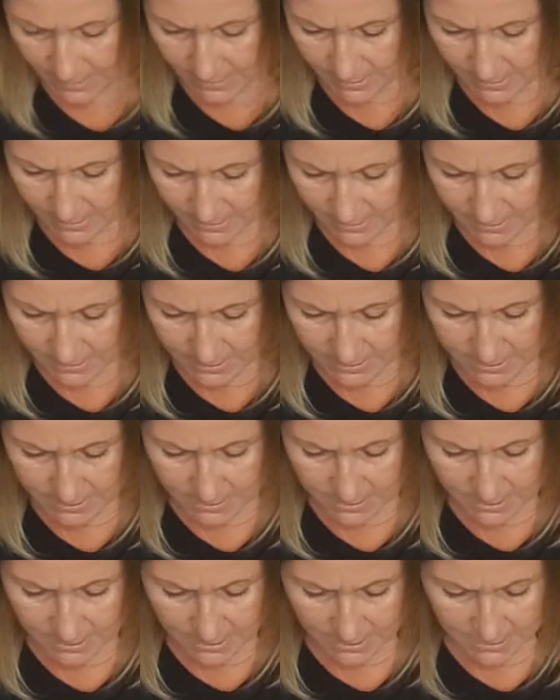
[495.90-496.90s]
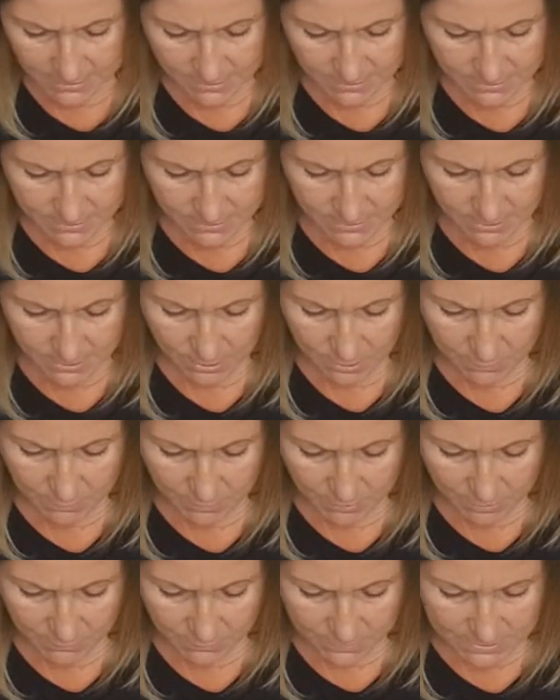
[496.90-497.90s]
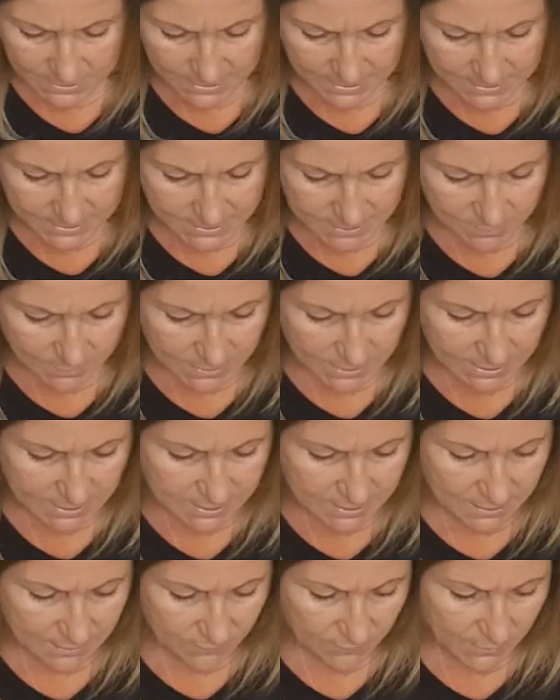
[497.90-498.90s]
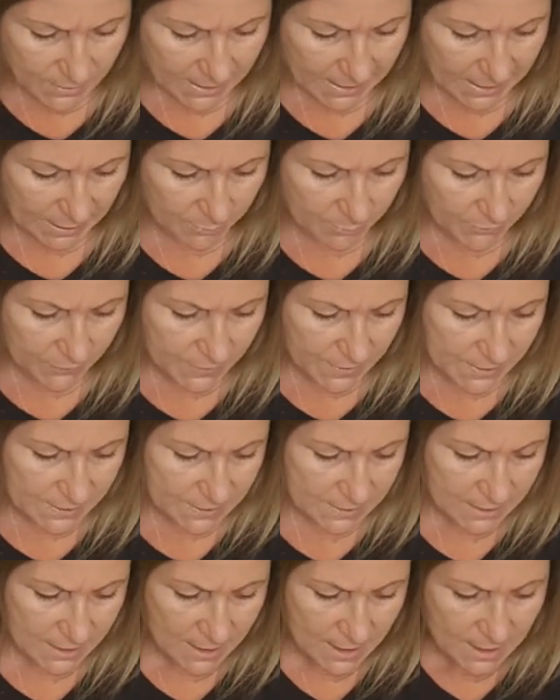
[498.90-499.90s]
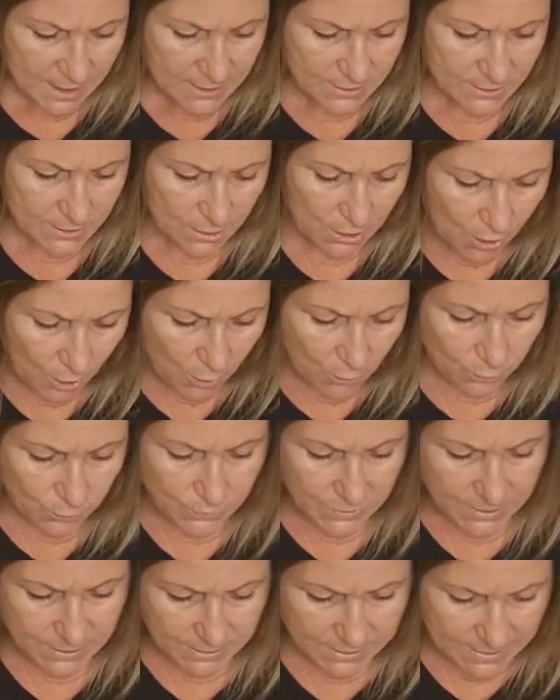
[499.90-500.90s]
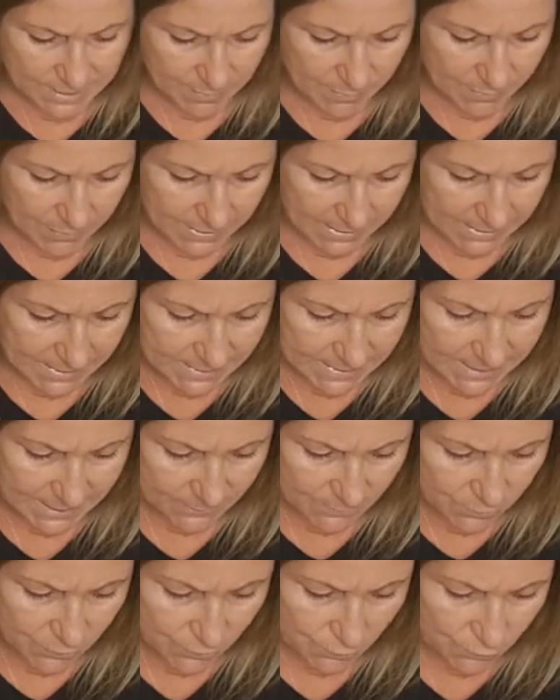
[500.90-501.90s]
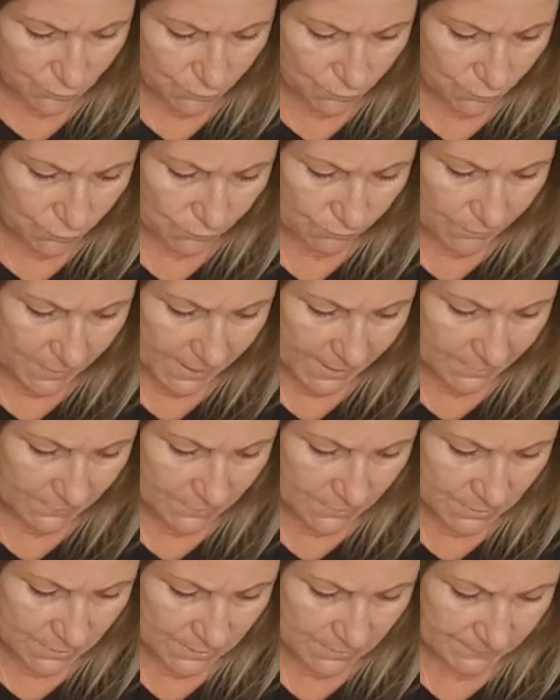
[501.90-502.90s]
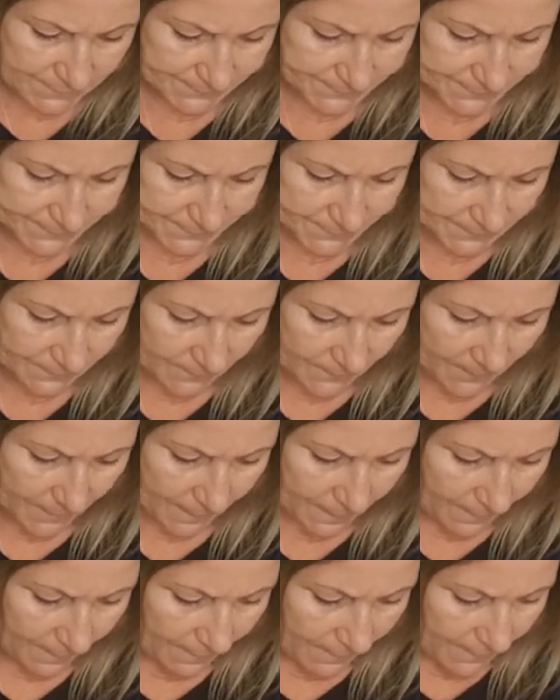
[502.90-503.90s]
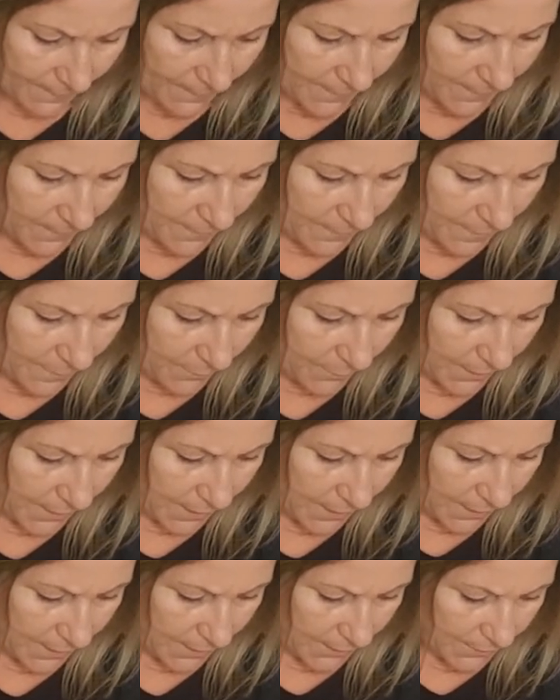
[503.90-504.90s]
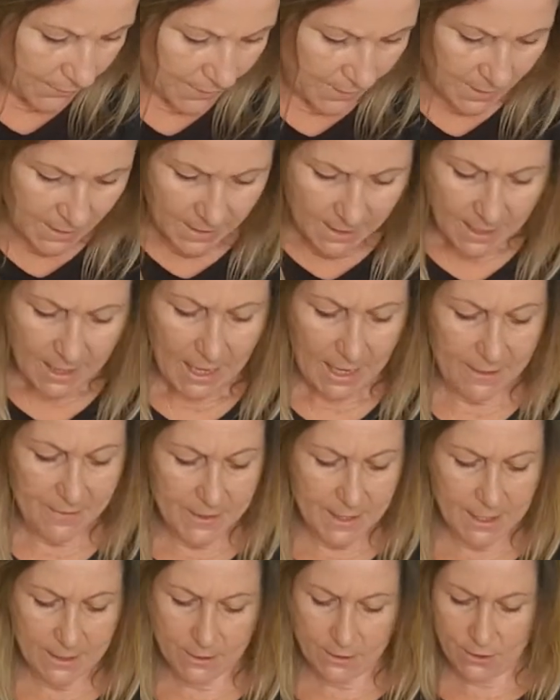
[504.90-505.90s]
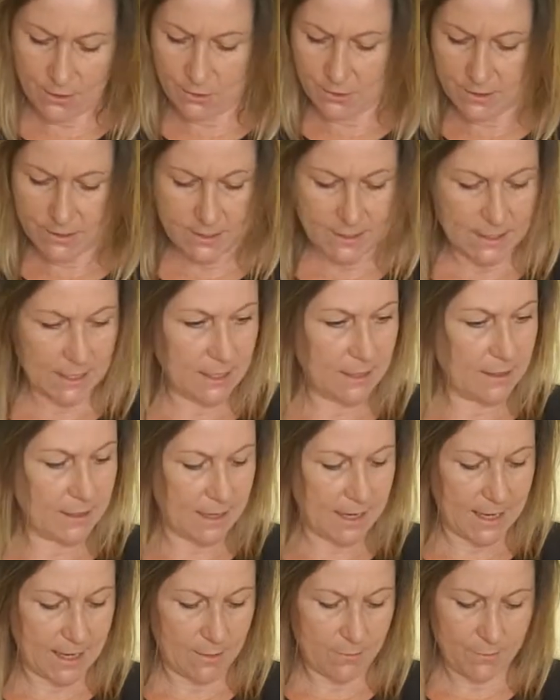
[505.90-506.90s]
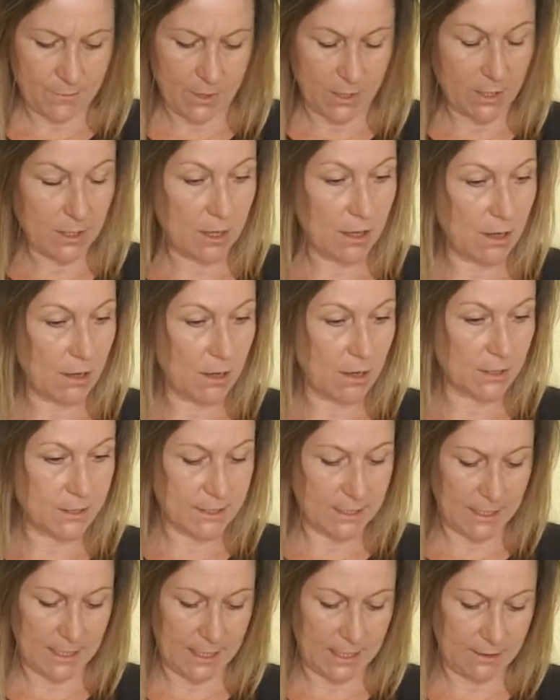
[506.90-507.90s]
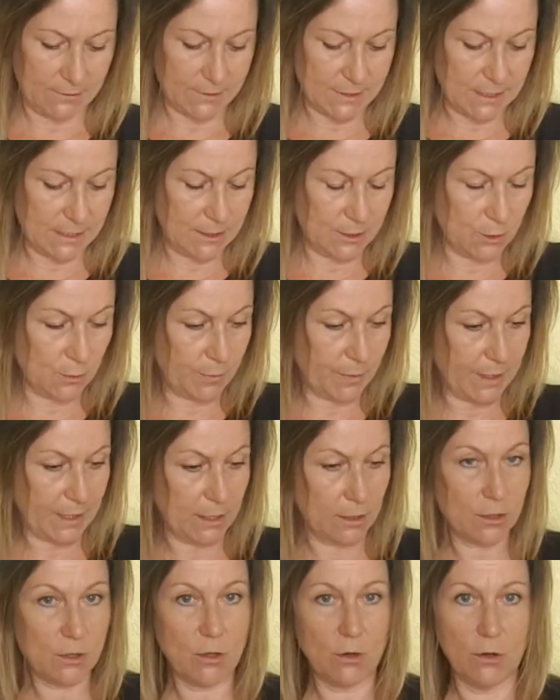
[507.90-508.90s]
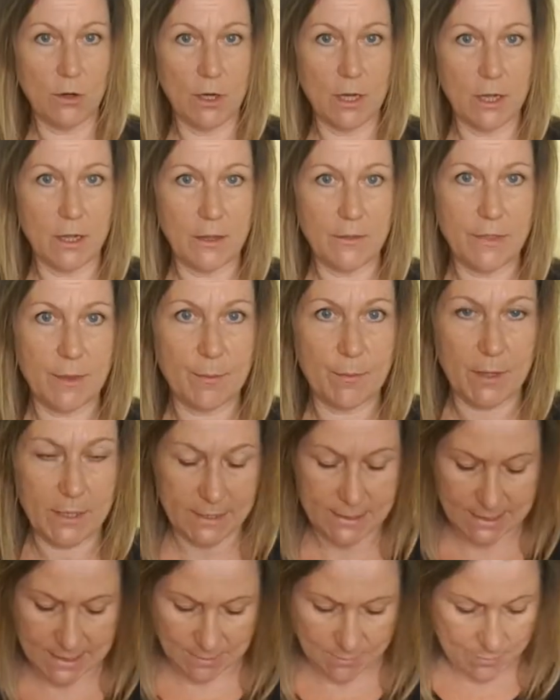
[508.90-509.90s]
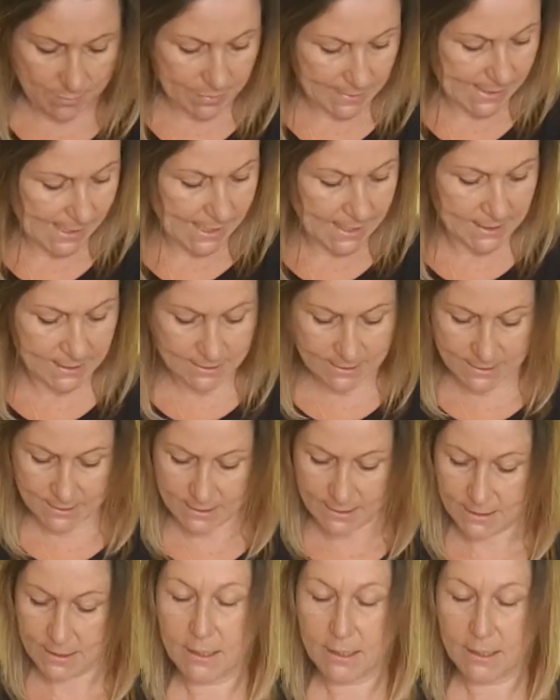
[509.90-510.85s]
like so. So you might want to get somebody to give you a hand with this to hold the template down as you draw around. There we go. And then you can see there, my card here is a little bit longer than my template.